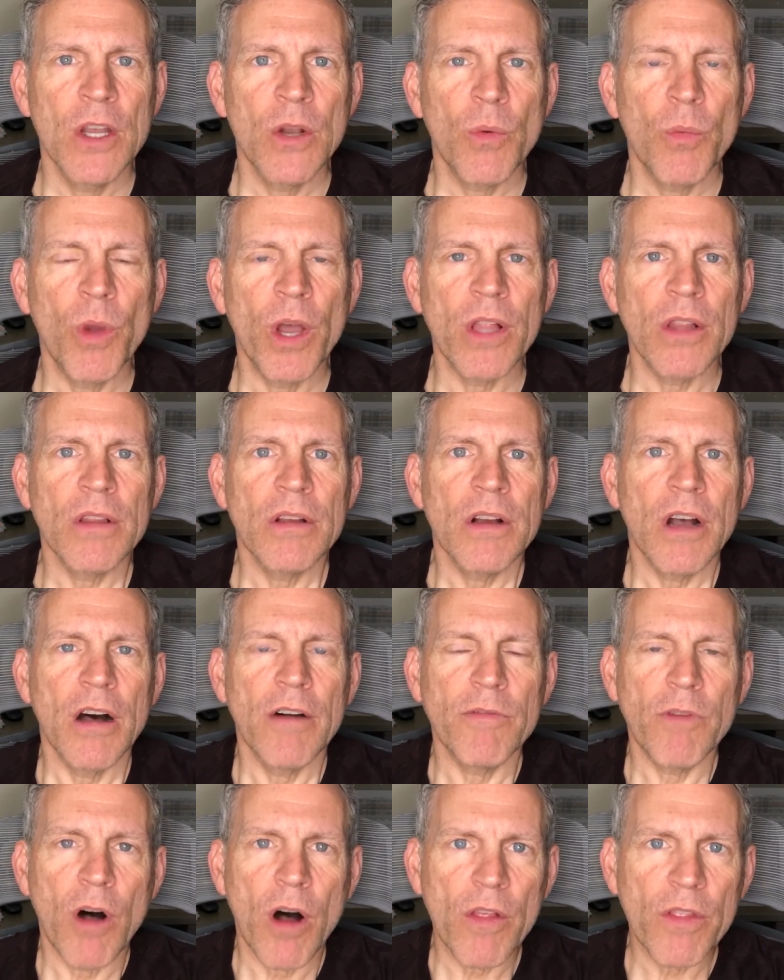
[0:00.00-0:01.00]
Well,
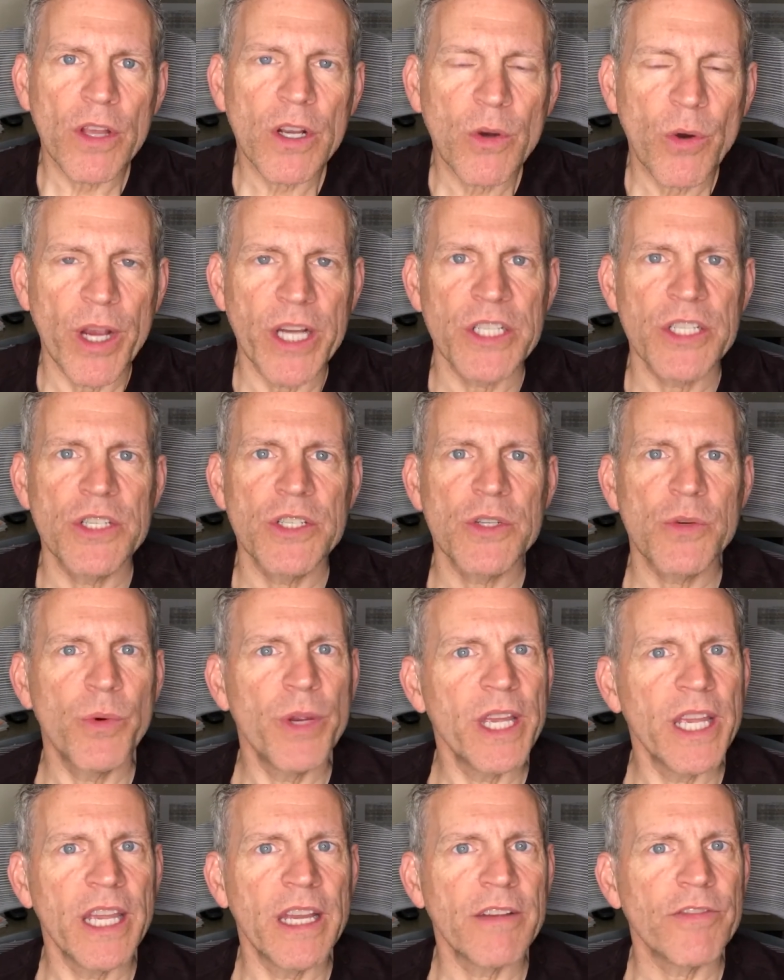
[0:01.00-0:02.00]
of all the questions
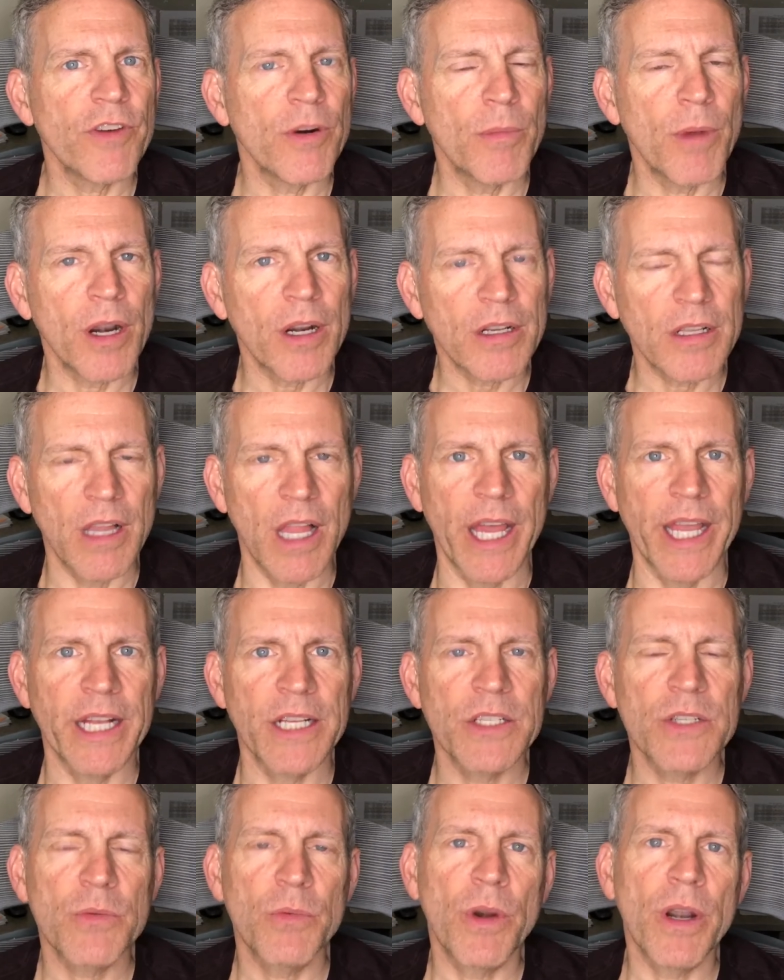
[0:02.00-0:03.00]
we get from our
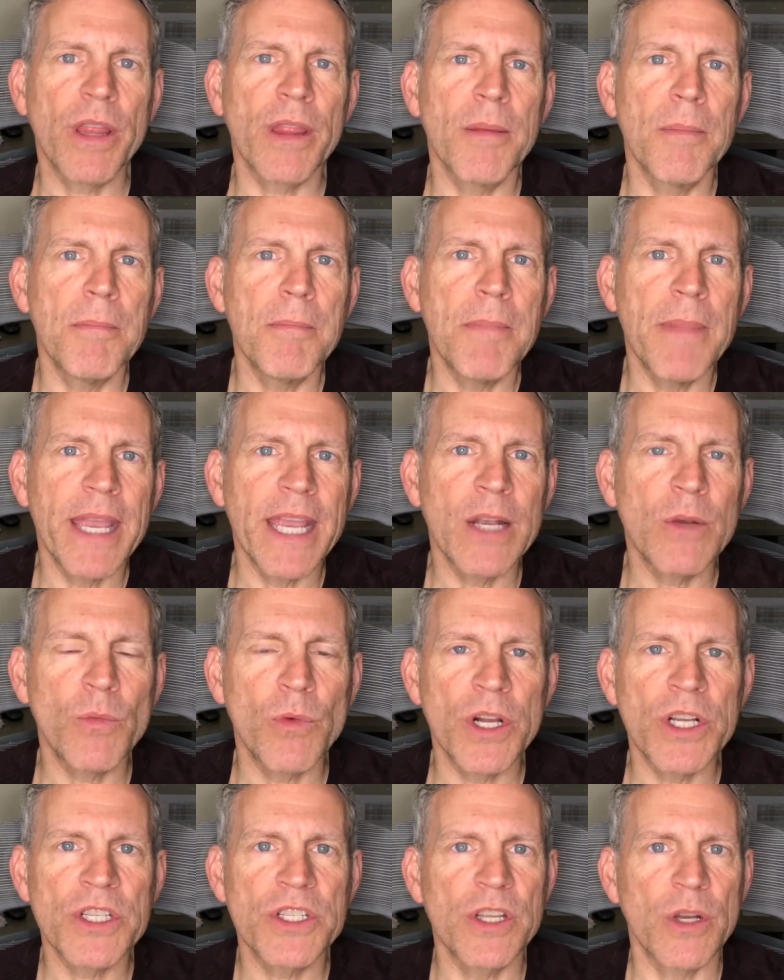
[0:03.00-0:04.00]
clients, one of the main
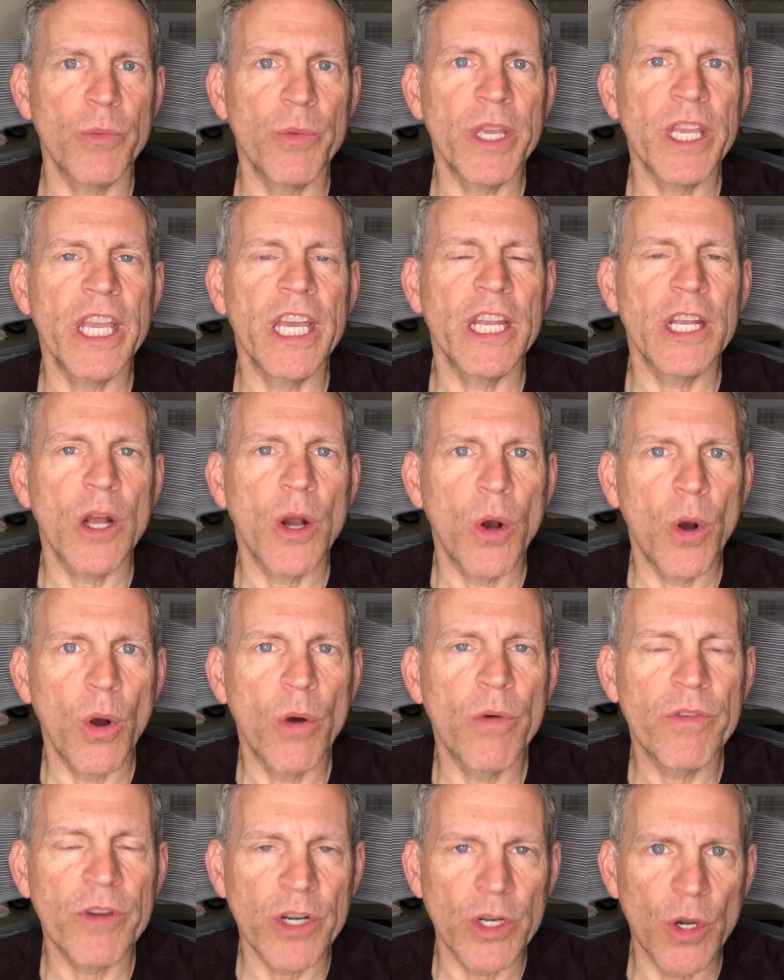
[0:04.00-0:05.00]
ones that we get
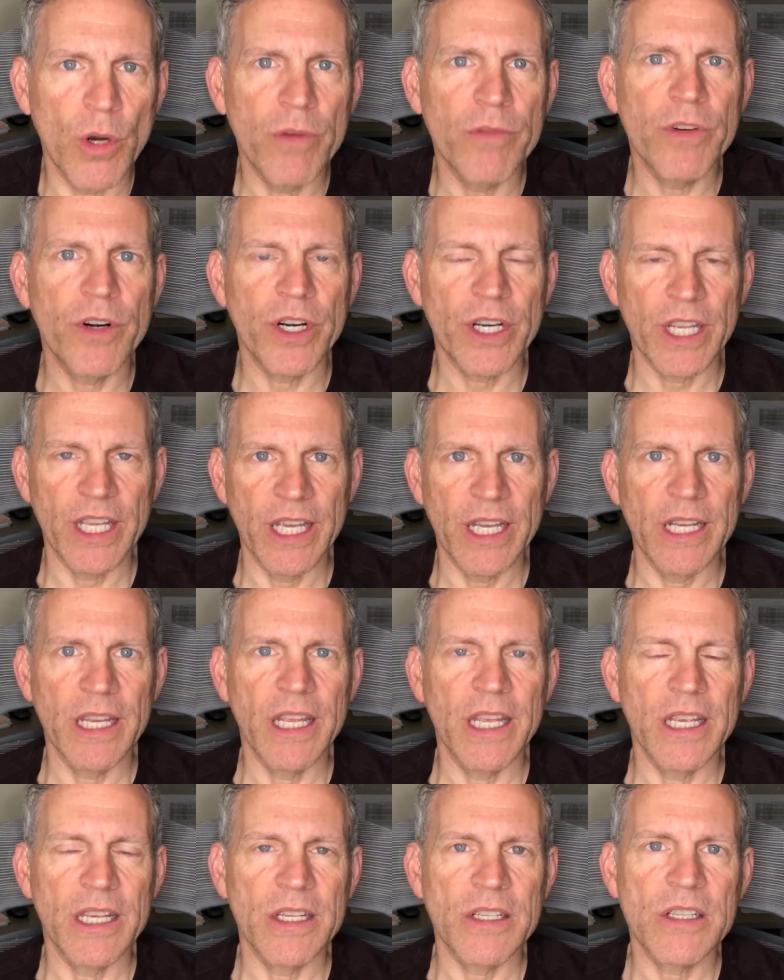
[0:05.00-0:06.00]
over and over again
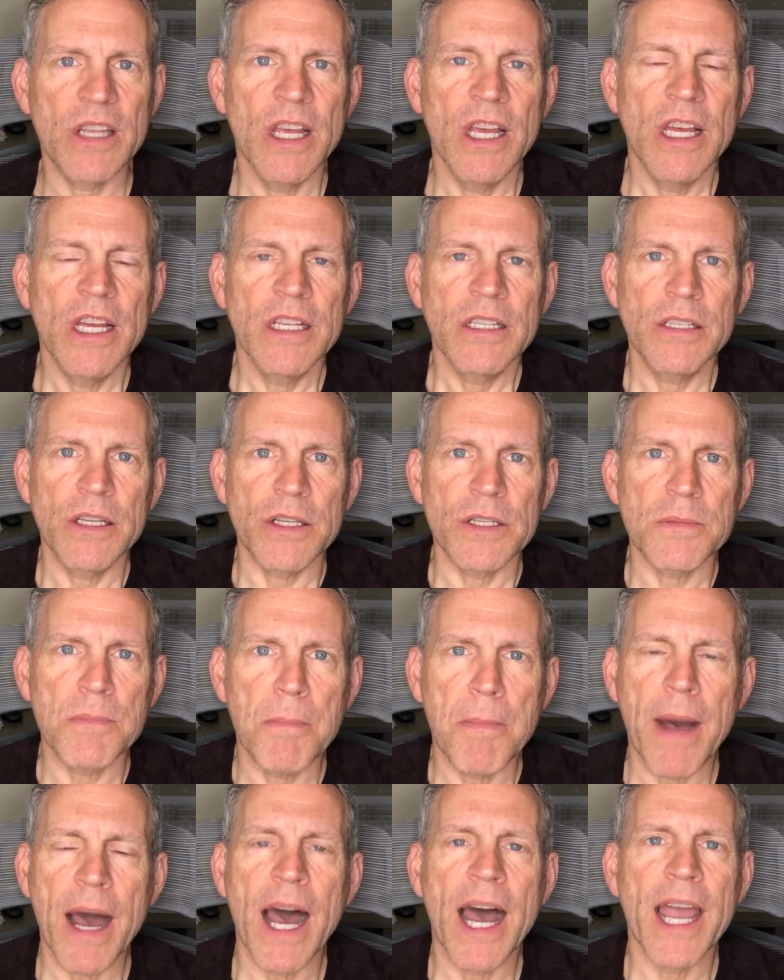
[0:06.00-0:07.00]
is, does
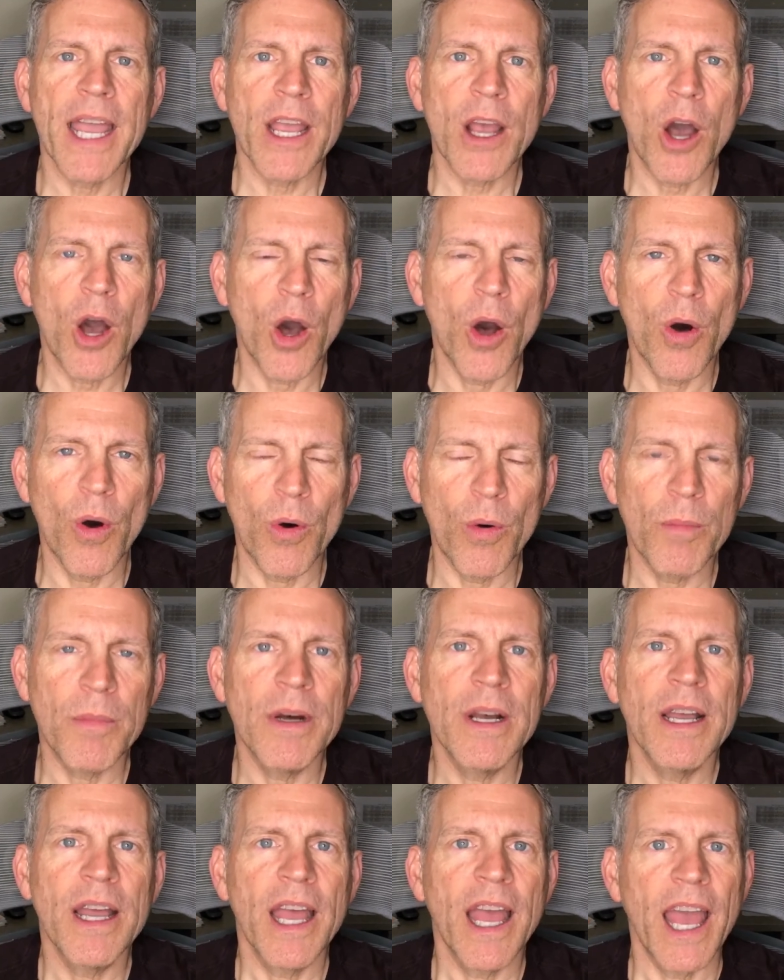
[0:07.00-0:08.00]
my home
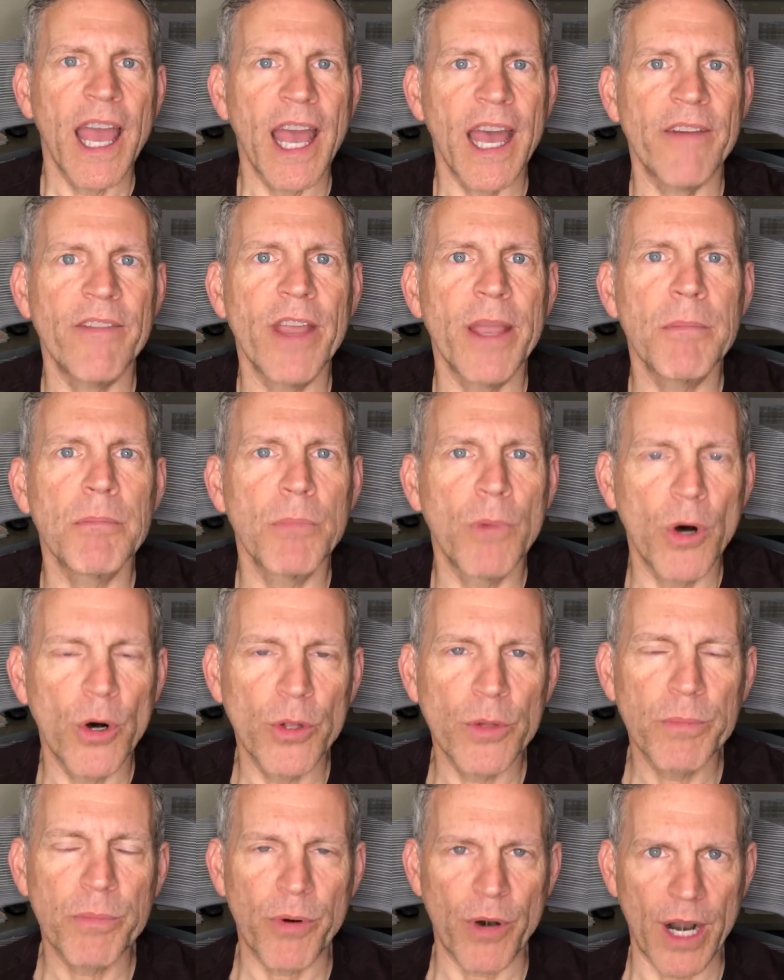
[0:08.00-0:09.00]
have a
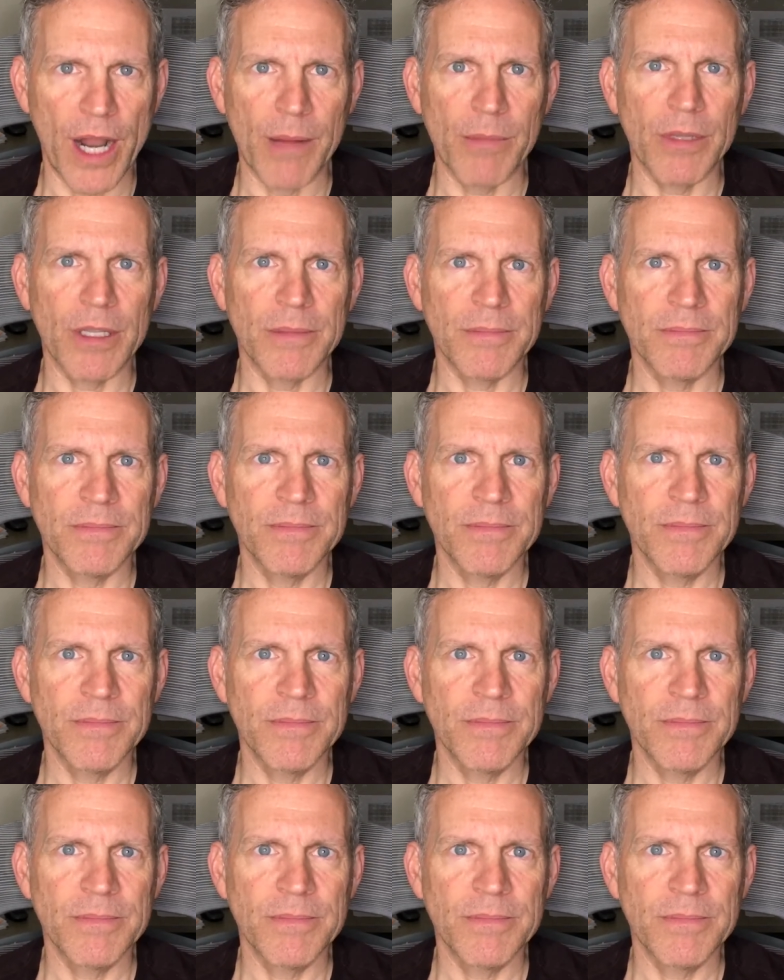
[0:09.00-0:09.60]
mold problem?